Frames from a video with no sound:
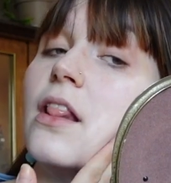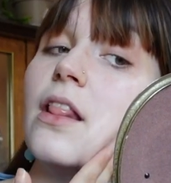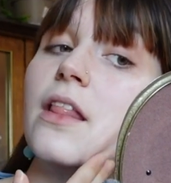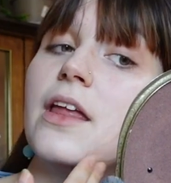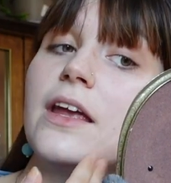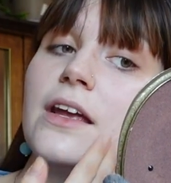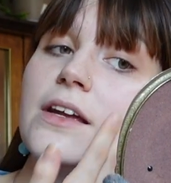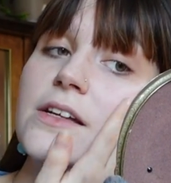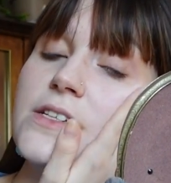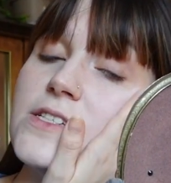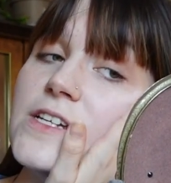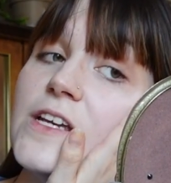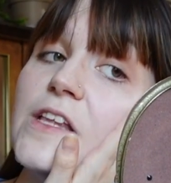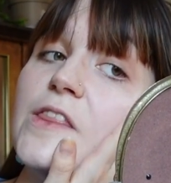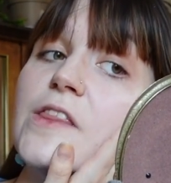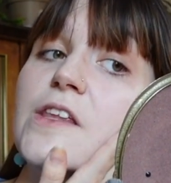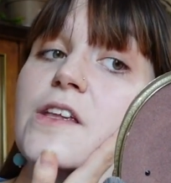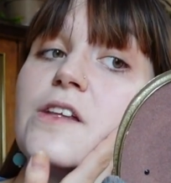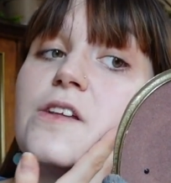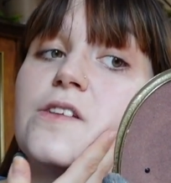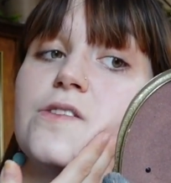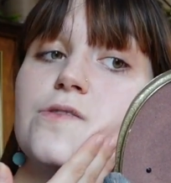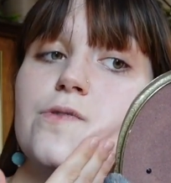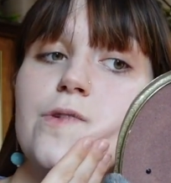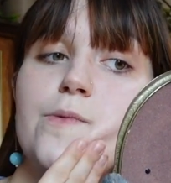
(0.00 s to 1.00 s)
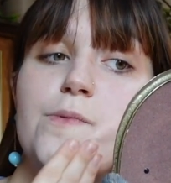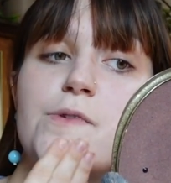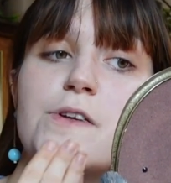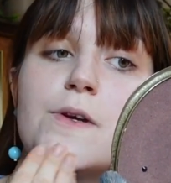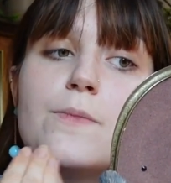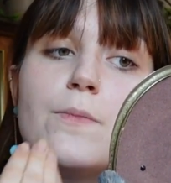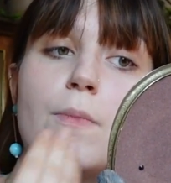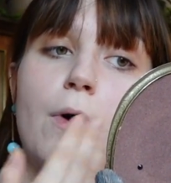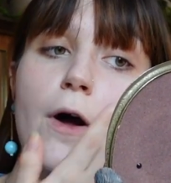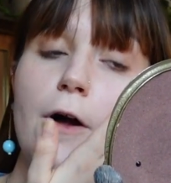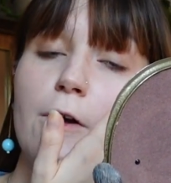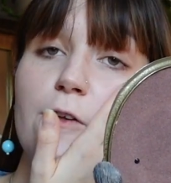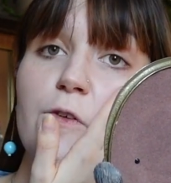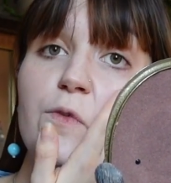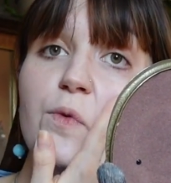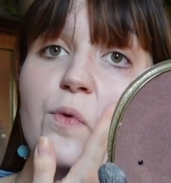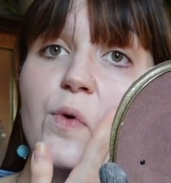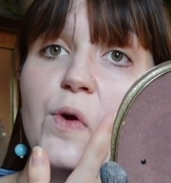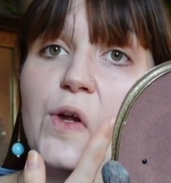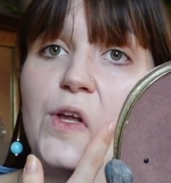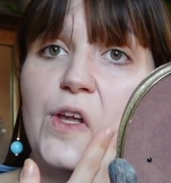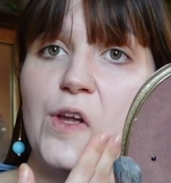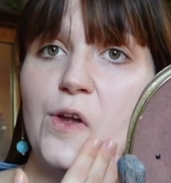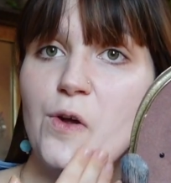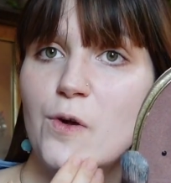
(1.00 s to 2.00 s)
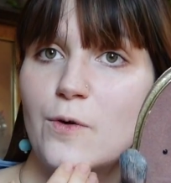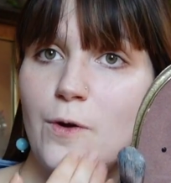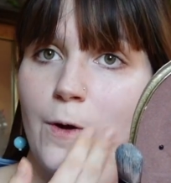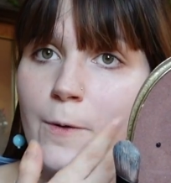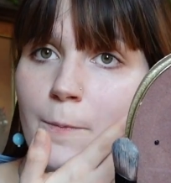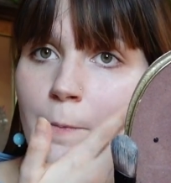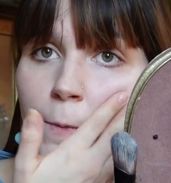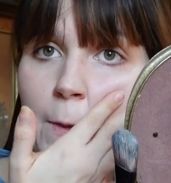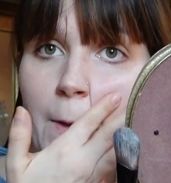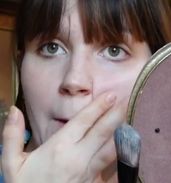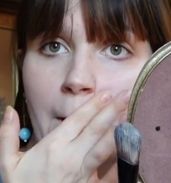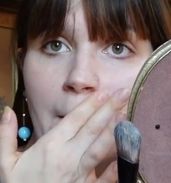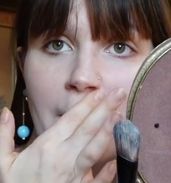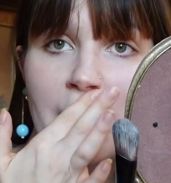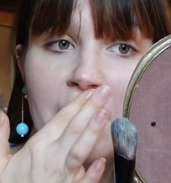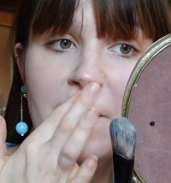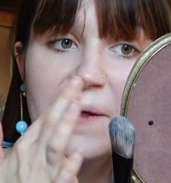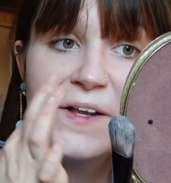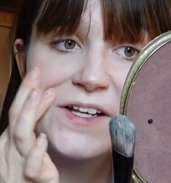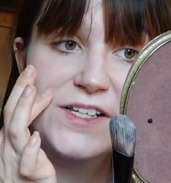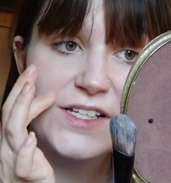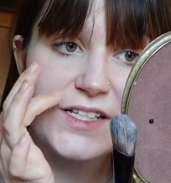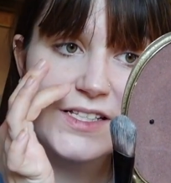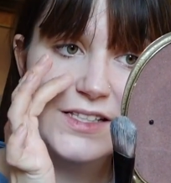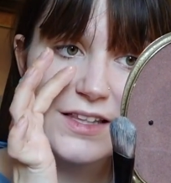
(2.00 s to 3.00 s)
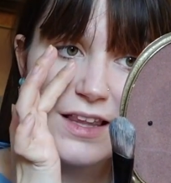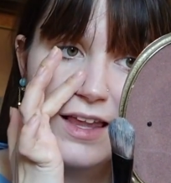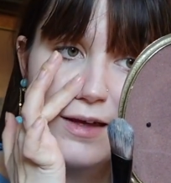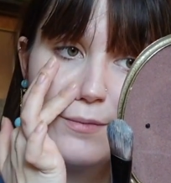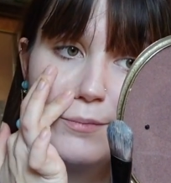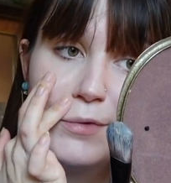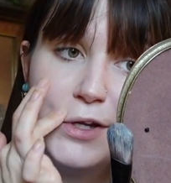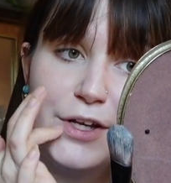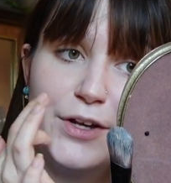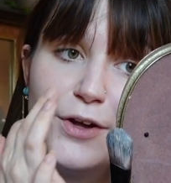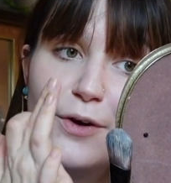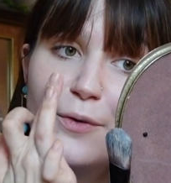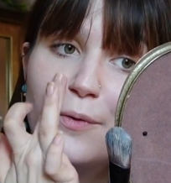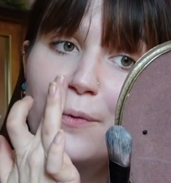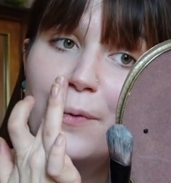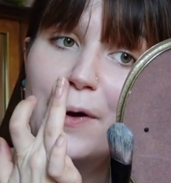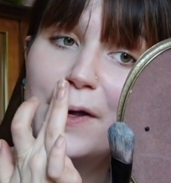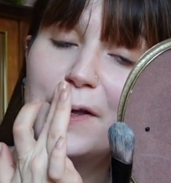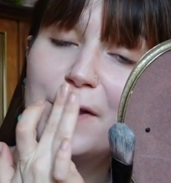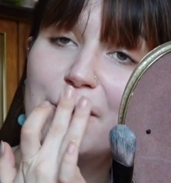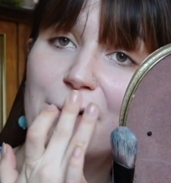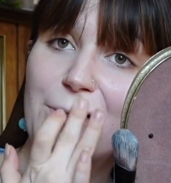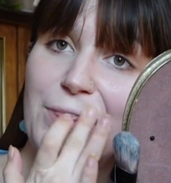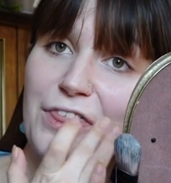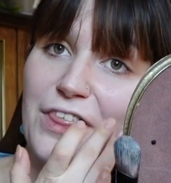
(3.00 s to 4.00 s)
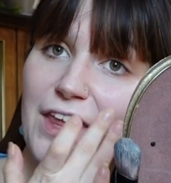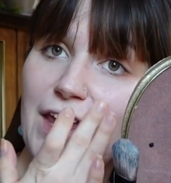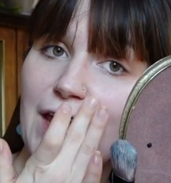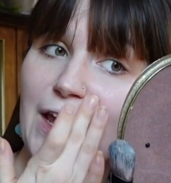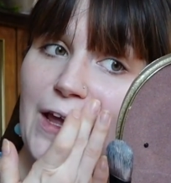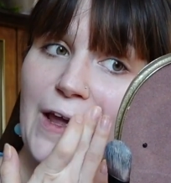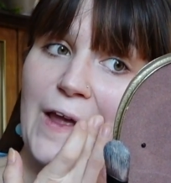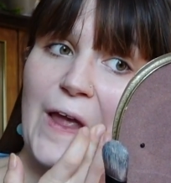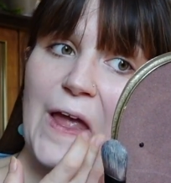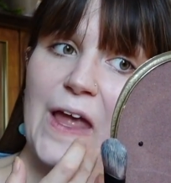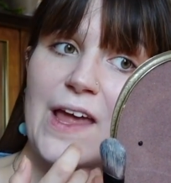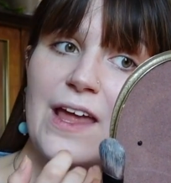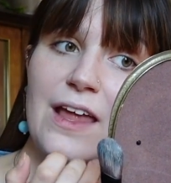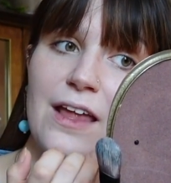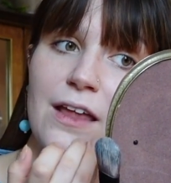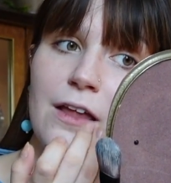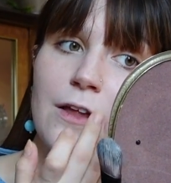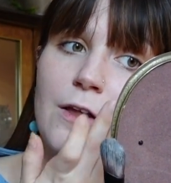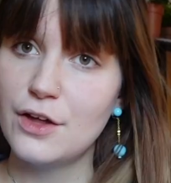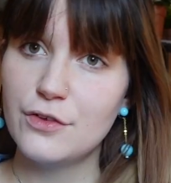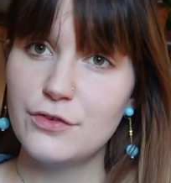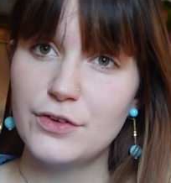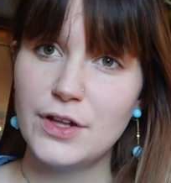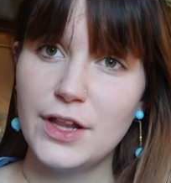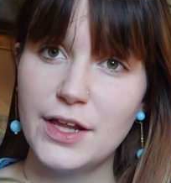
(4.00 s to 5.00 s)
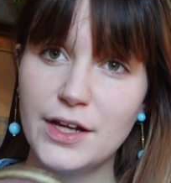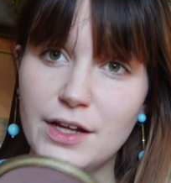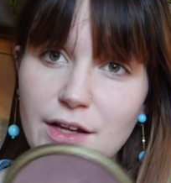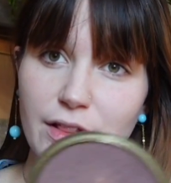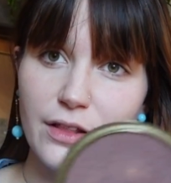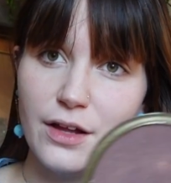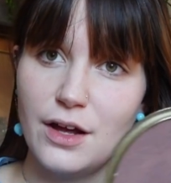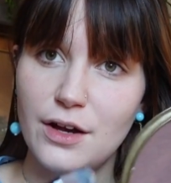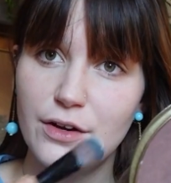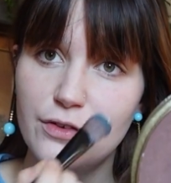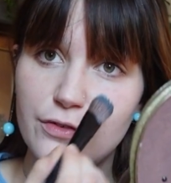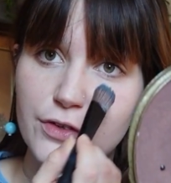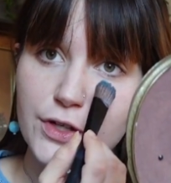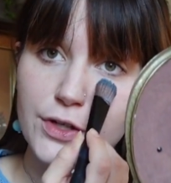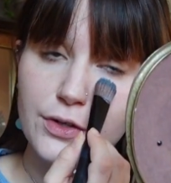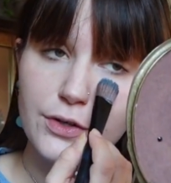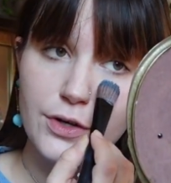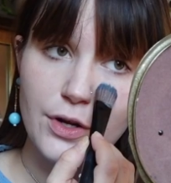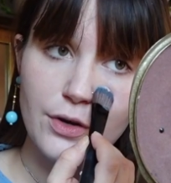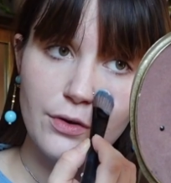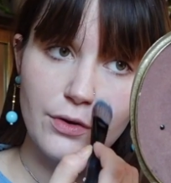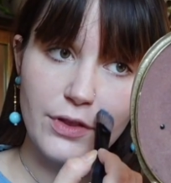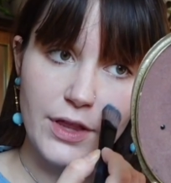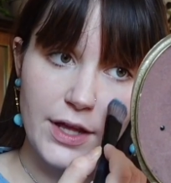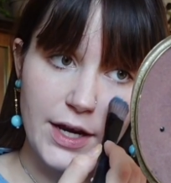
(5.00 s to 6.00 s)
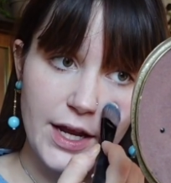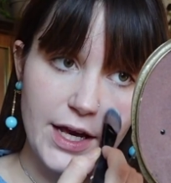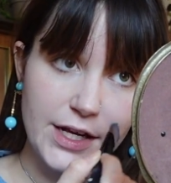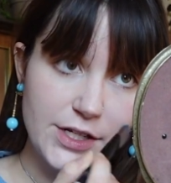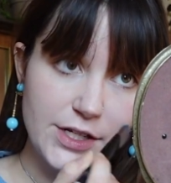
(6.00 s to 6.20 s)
linked in the description box for you. Just let me know what you think. I feel like a lot of you know that